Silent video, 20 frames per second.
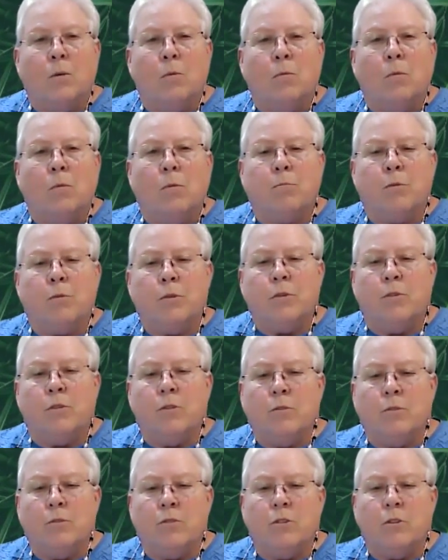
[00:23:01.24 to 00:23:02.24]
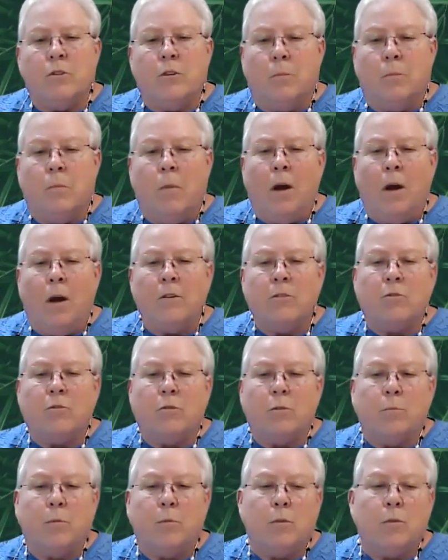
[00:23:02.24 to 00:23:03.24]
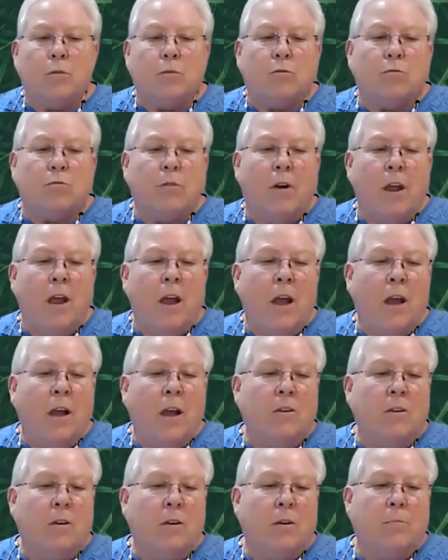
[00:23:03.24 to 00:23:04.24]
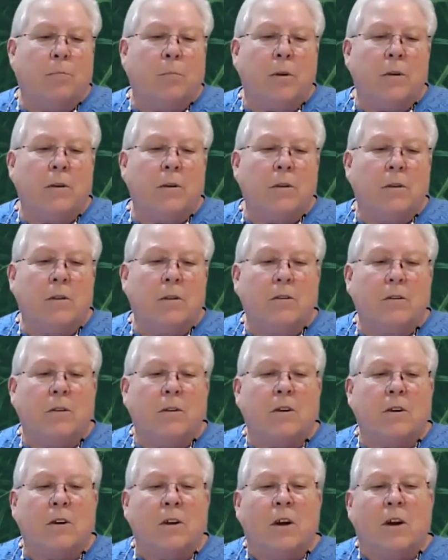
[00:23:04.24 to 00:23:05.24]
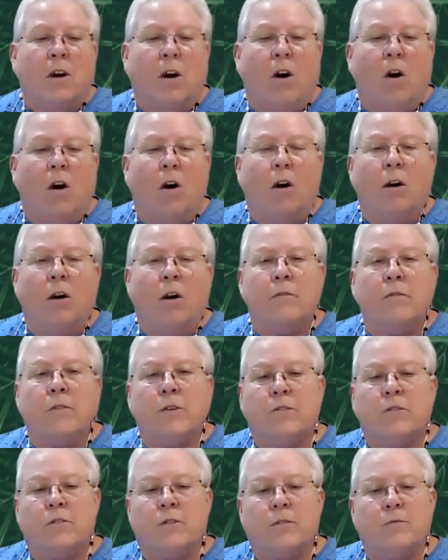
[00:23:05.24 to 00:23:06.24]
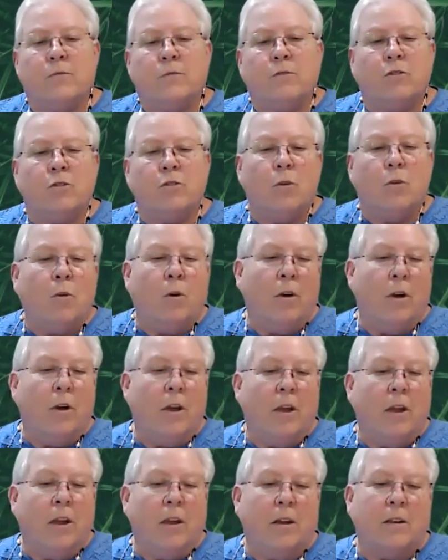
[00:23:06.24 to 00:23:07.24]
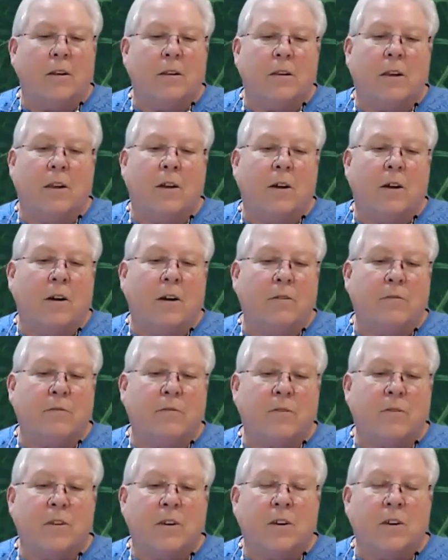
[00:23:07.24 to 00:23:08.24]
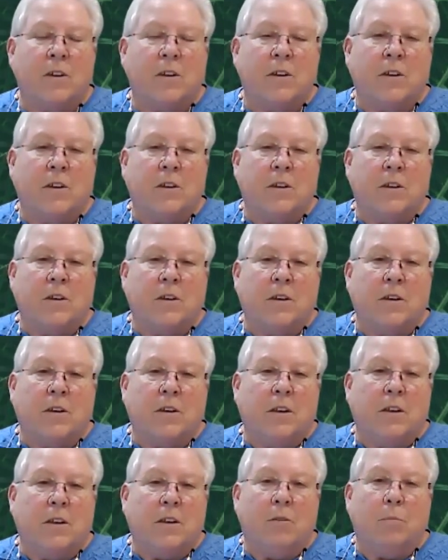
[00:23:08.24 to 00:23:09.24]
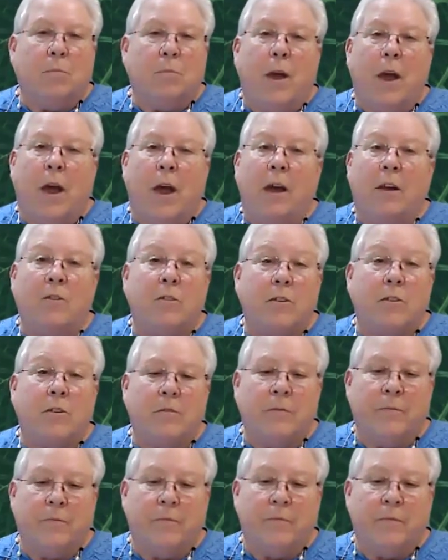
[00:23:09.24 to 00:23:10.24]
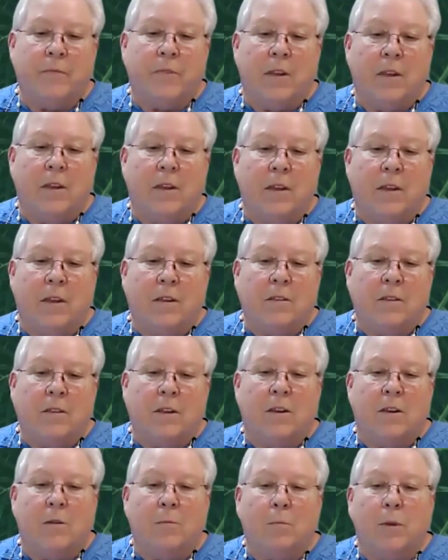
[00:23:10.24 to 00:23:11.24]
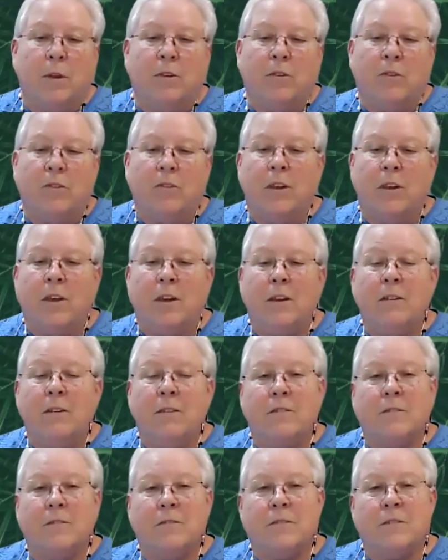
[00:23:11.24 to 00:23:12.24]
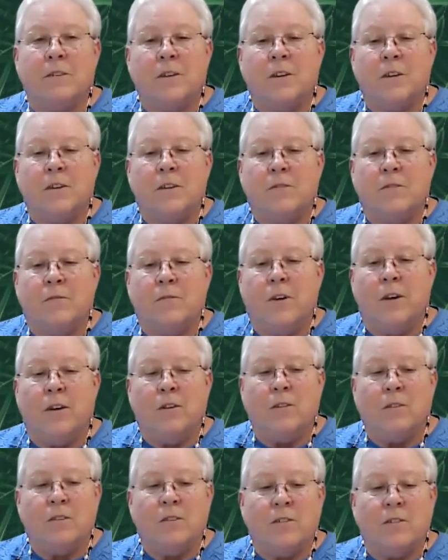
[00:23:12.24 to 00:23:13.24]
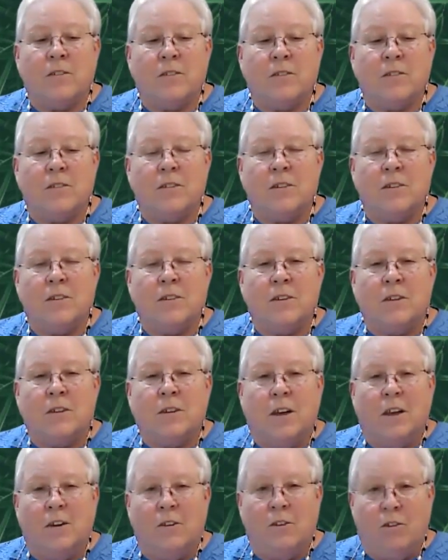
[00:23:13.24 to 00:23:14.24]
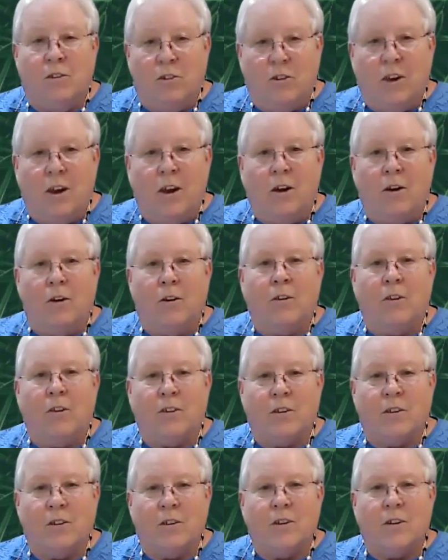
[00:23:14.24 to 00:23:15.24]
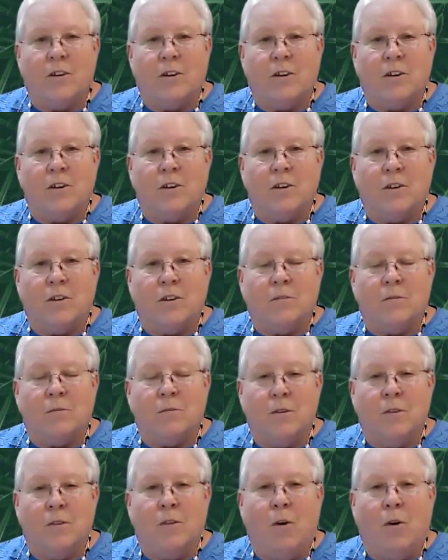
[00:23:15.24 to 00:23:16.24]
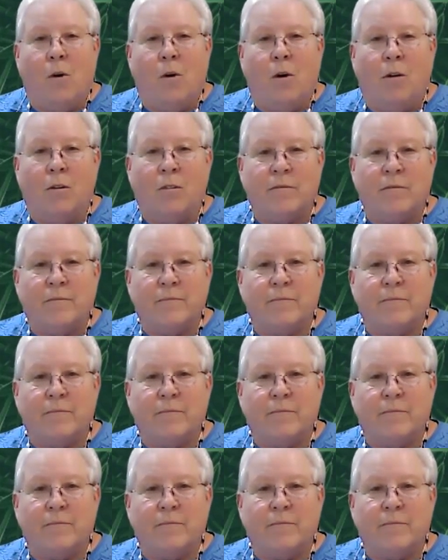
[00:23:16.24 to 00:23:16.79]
will produce a demonstrable, grand, abundant harvest of joy and love and compassion that can be seen, felt, and shared with all.